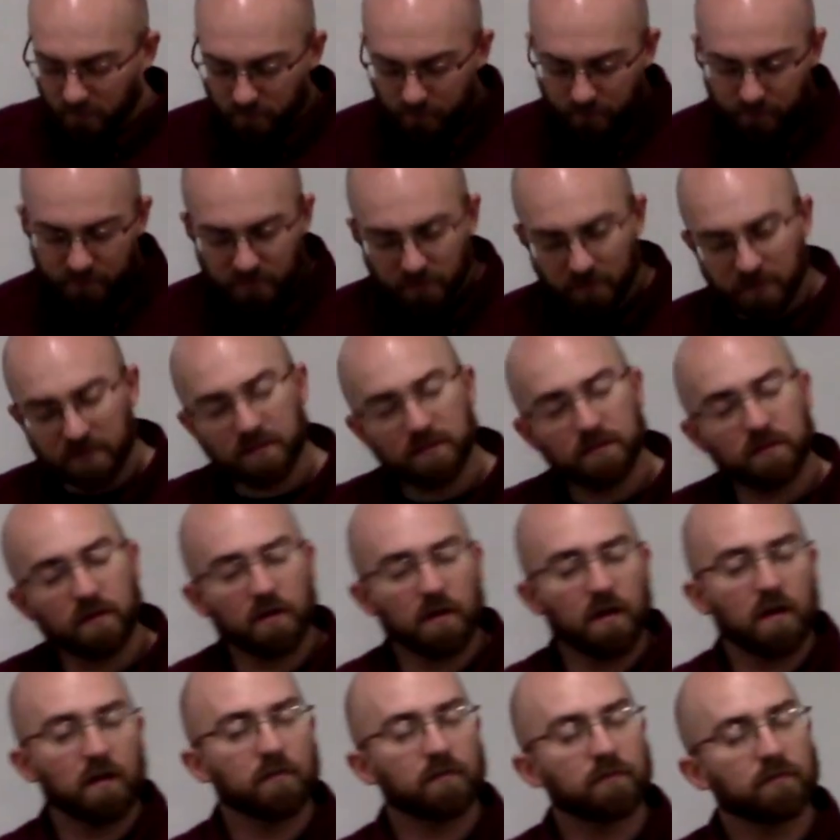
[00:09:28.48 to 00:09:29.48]
So let's start
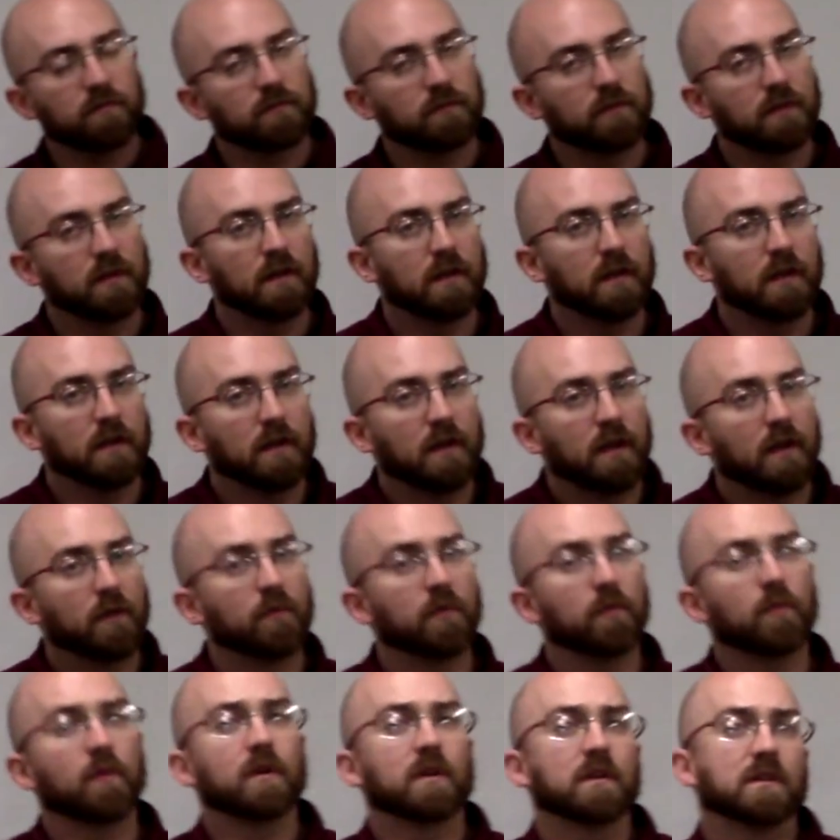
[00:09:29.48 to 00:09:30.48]
off, and we
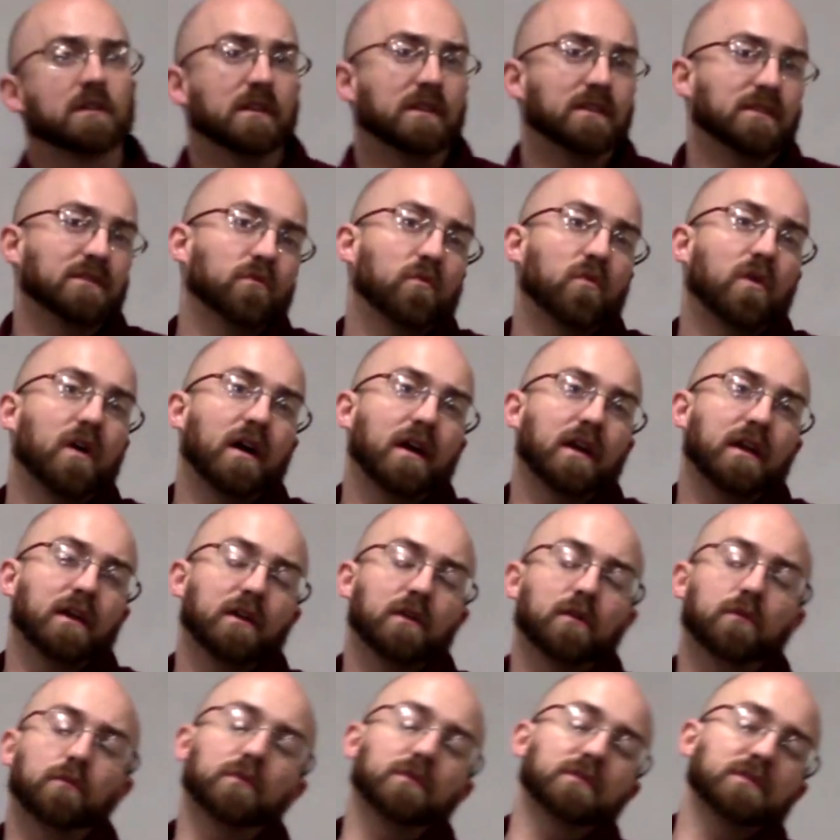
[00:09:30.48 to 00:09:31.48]
want it in y
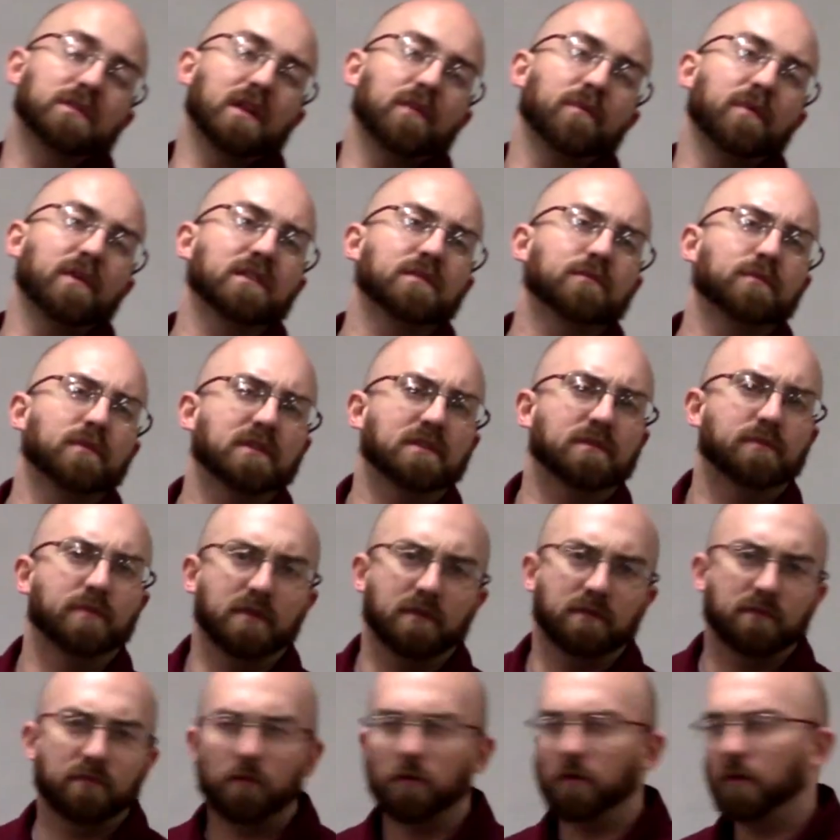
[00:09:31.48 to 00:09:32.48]
equals mx plus b form.